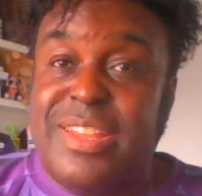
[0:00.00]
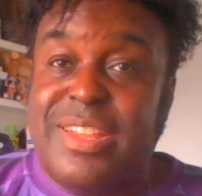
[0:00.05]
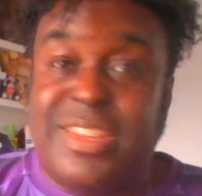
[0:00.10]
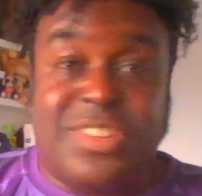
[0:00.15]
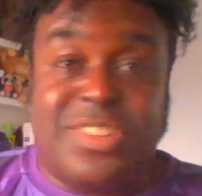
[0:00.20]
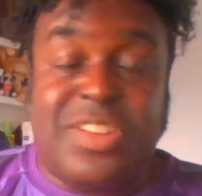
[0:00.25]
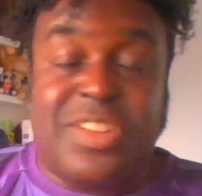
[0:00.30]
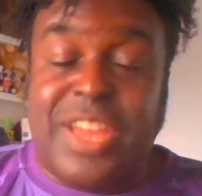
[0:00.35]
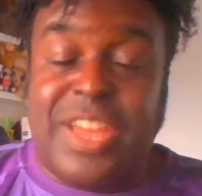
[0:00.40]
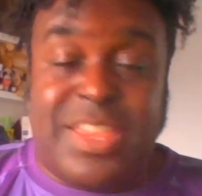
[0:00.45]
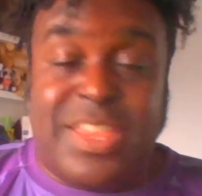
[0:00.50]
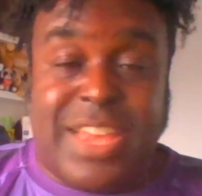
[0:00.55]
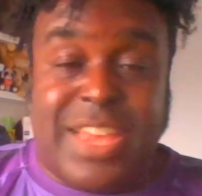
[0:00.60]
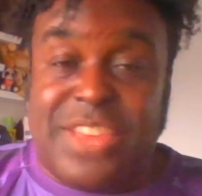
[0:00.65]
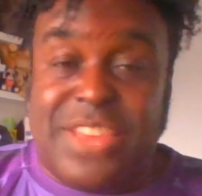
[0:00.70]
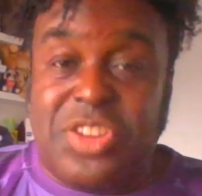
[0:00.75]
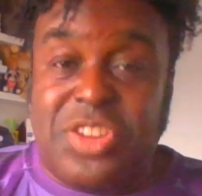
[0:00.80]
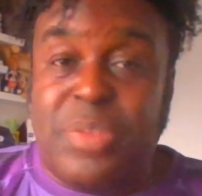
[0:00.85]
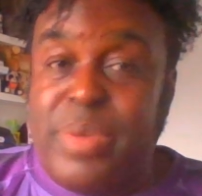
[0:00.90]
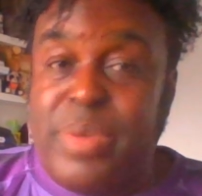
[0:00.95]
It's not like that.
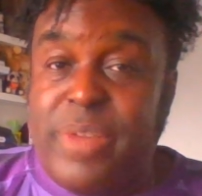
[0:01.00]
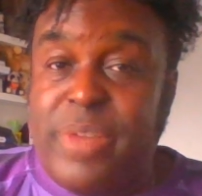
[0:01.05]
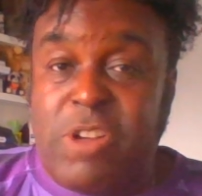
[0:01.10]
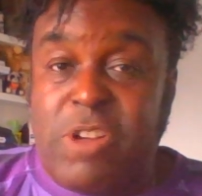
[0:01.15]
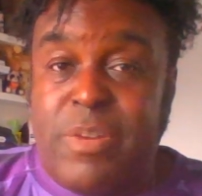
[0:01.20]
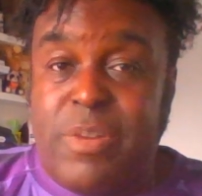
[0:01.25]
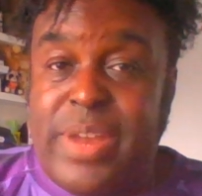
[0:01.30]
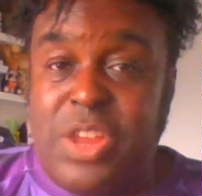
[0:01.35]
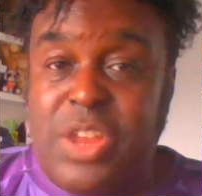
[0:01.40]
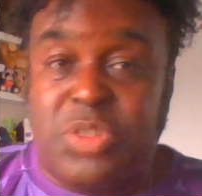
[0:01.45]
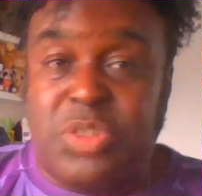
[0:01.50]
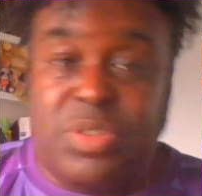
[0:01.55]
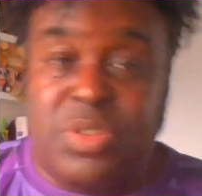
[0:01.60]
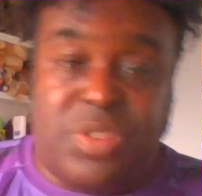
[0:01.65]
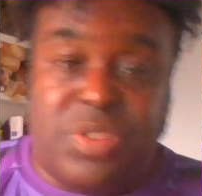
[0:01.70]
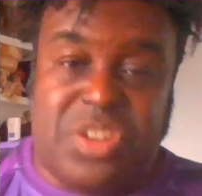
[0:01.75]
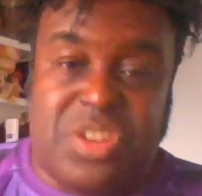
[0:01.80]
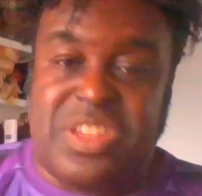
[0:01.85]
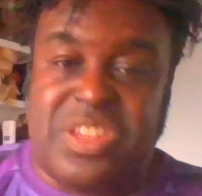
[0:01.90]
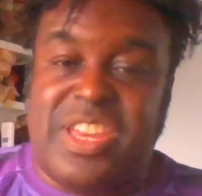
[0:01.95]
It's not going to be micromanagers.
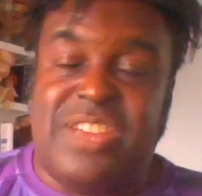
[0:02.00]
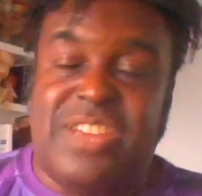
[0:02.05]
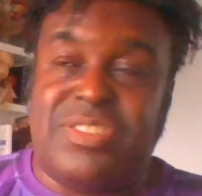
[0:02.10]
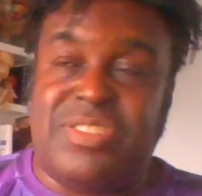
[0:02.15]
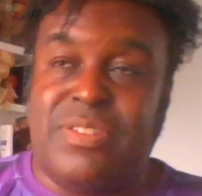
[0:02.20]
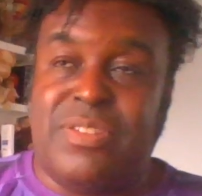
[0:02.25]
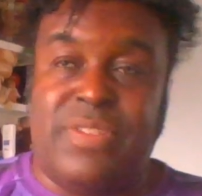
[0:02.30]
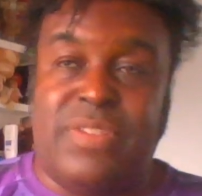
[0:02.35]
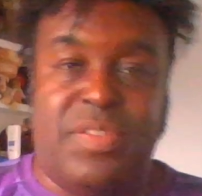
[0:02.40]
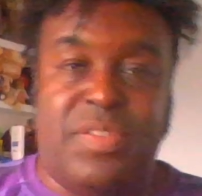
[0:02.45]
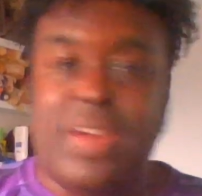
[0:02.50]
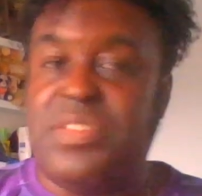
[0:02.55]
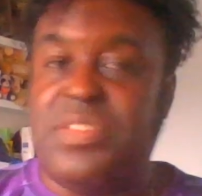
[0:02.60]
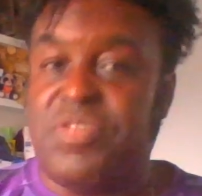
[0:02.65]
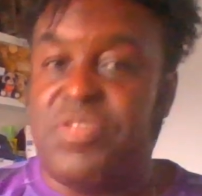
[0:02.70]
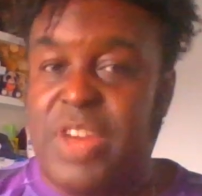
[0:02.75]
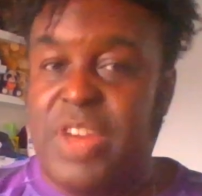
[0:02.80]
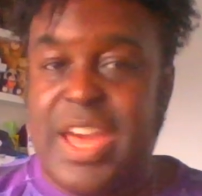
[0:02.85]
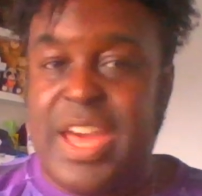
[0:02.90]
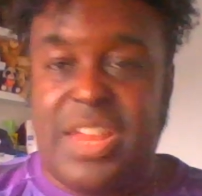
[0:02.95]
It's just a case of if you have the
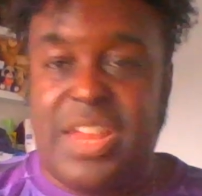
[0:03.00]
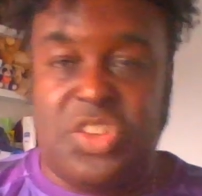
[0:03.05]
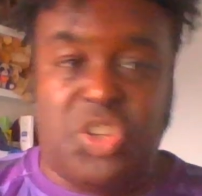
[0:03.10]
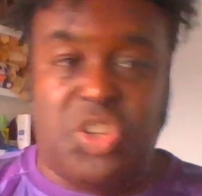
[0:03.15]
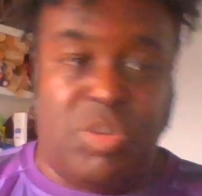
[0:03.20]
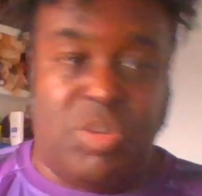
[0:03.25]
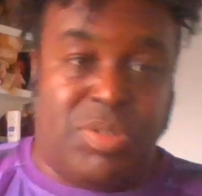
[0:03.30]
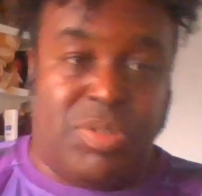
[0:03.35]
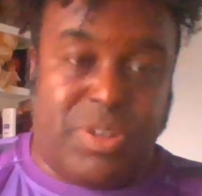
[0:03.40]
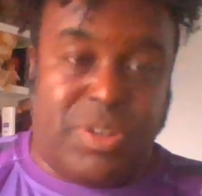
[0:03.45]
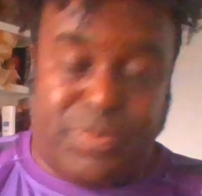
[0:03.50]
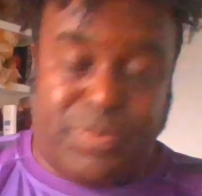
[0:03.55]
right attitude.